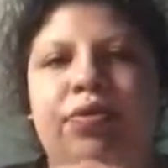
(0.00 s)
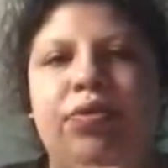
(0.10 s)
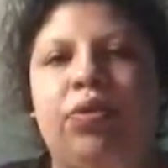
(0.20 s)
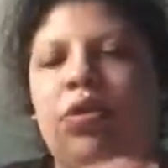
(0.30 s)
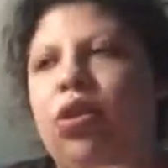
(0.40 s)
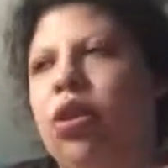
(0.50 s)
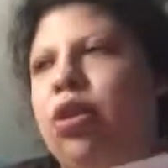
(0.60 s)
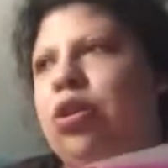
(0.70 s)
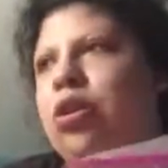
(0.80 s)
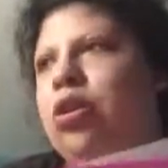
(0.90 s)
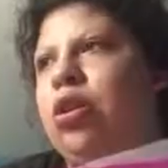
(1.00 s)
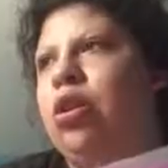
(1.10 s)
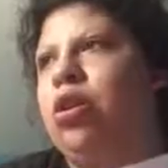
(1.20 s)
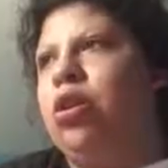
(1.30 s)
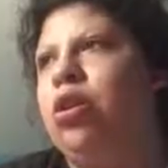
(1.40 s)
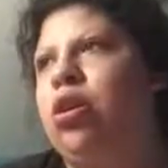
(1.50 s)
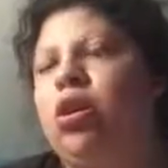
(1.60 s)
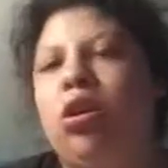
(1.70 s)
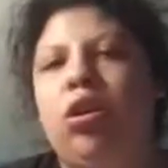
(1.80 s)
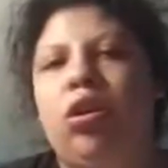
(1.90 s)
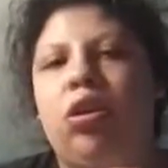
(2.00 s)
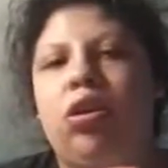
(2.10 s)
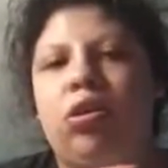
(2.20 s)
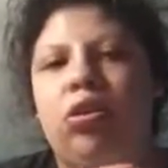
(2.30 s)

(no one is talking)